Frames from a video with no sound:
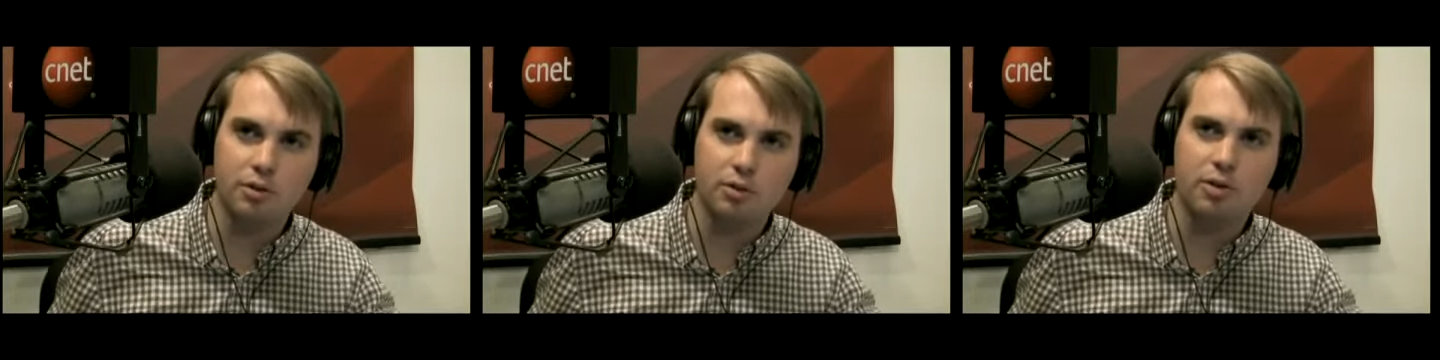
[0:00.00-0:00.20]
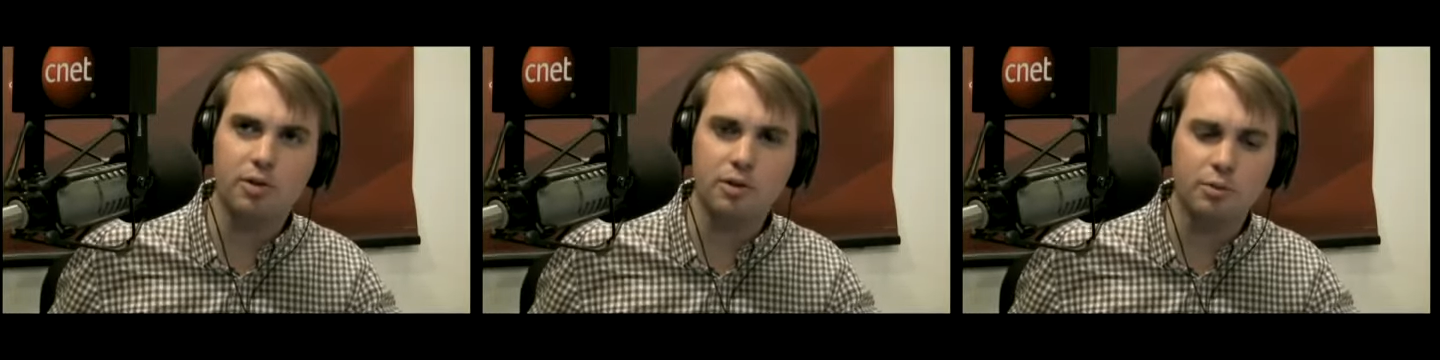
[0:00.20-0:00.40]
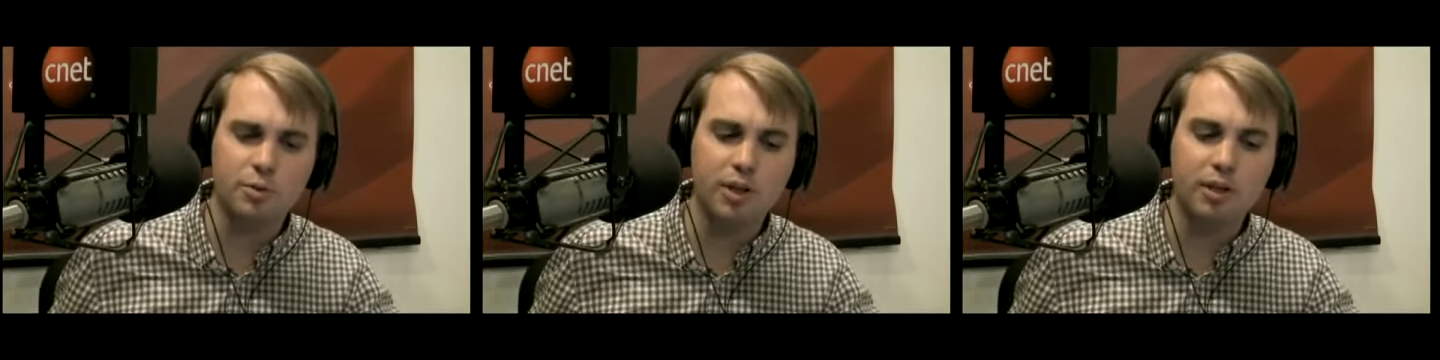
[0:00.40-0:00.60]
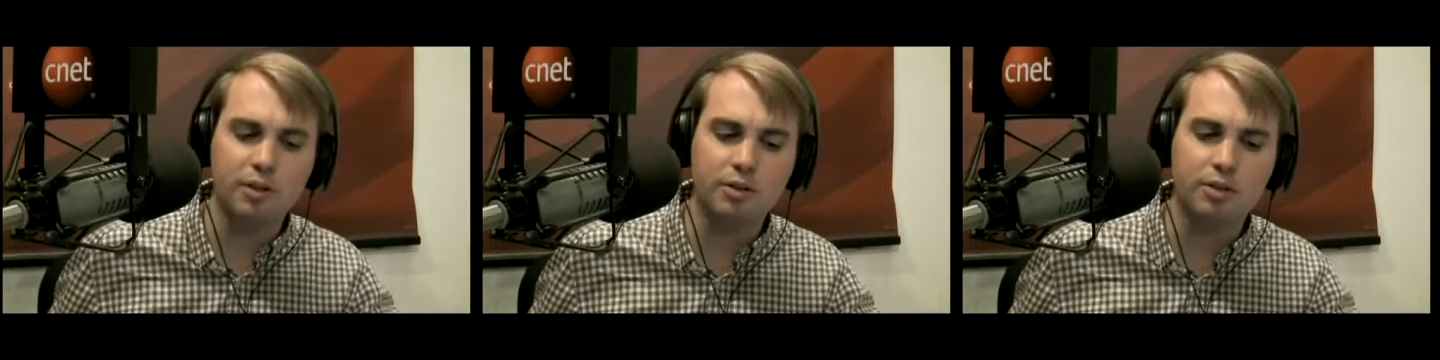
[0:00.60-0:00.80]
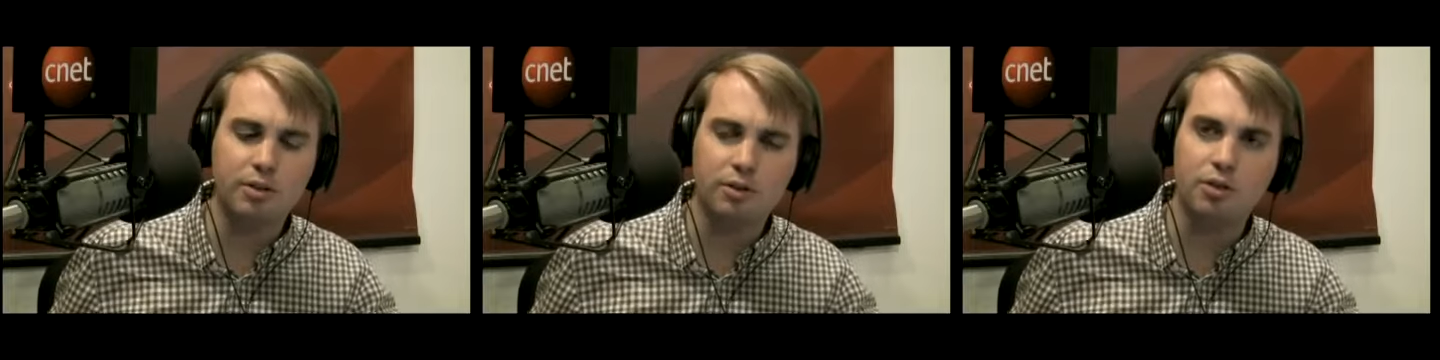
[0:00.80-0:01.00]
Certain
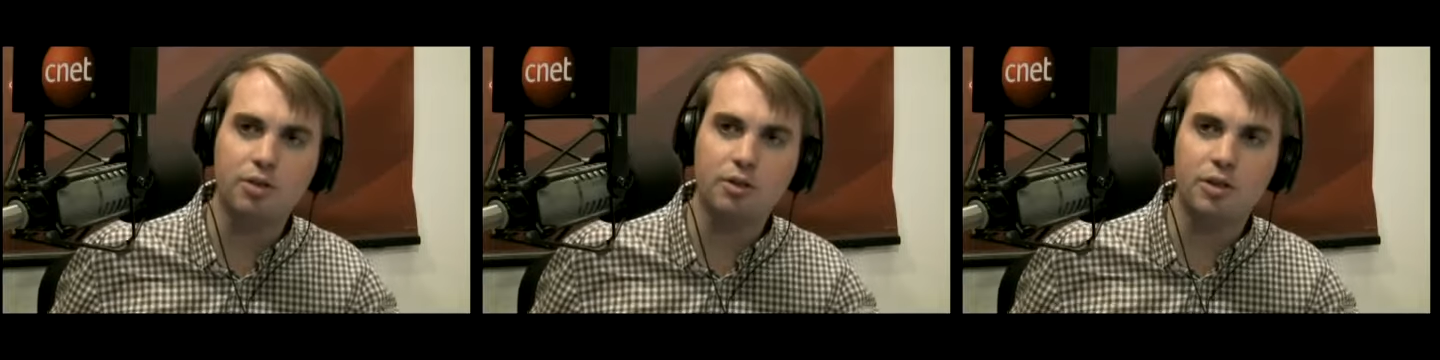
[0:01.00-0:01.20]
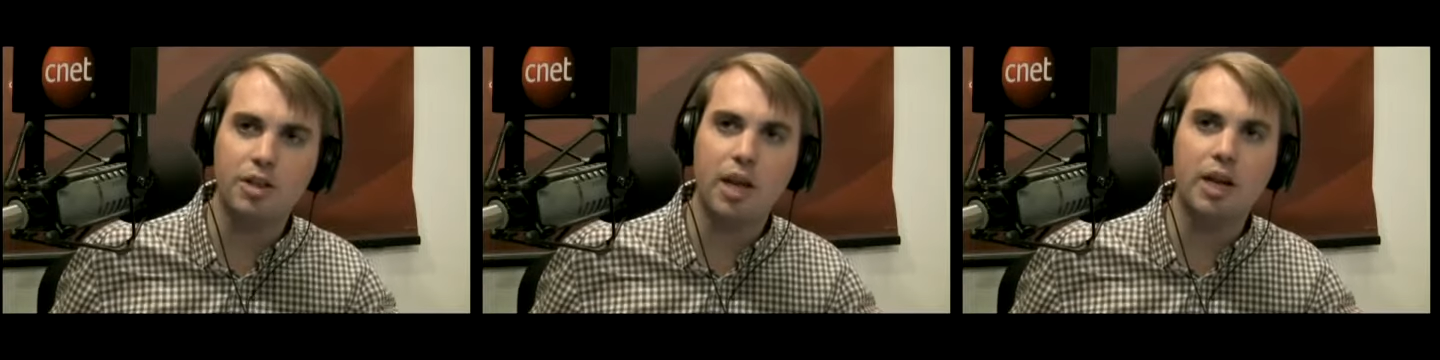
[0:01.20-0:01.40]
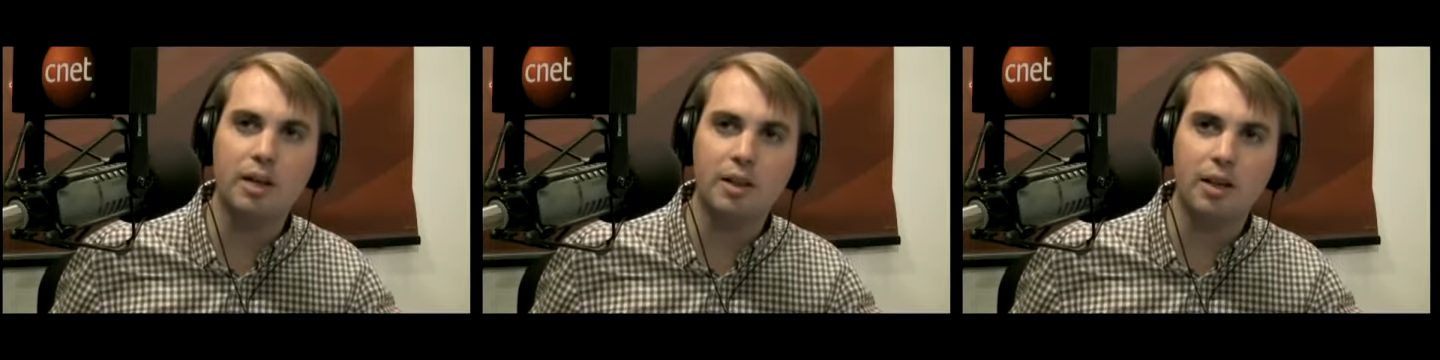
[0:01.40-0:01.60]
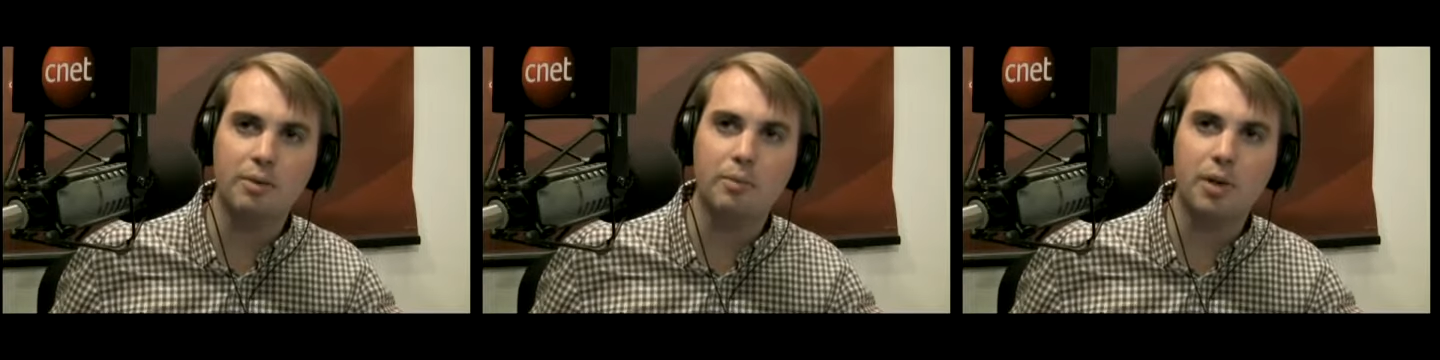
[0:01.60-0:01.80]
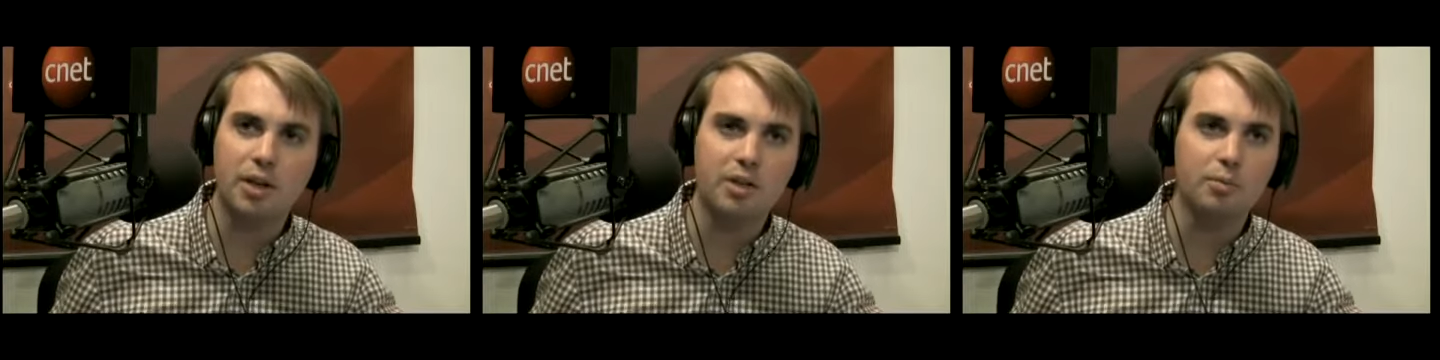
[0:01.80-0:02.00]
circumstances, there's certain data
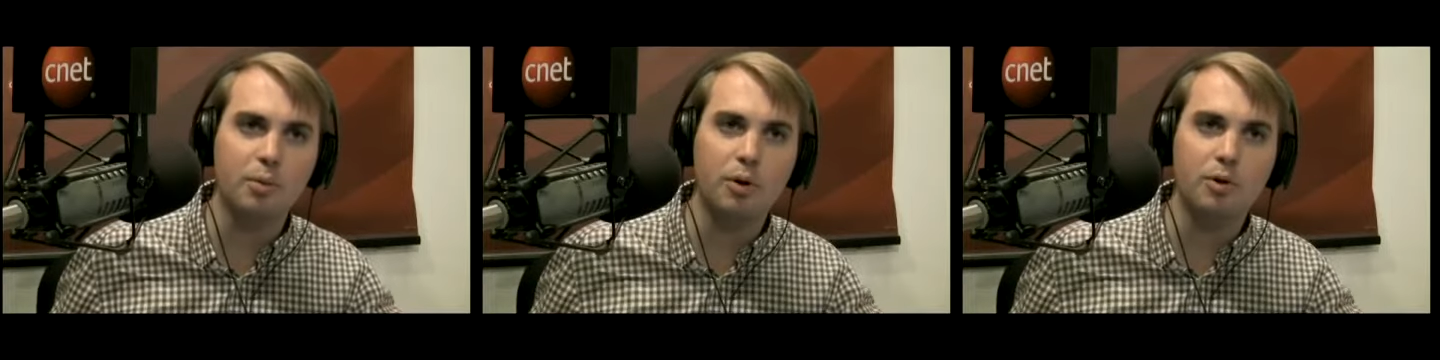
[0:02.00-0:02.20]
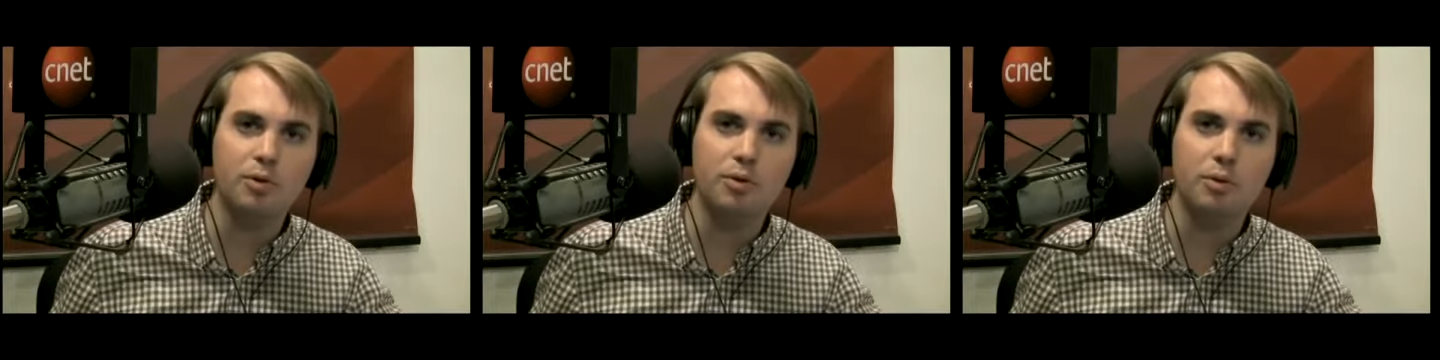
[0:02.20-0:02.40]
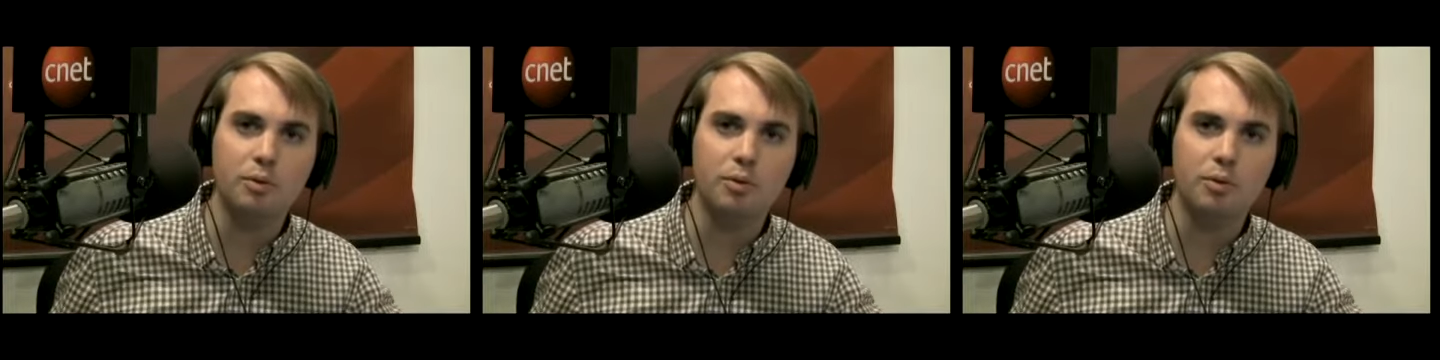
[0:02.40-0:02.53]
that can be exposed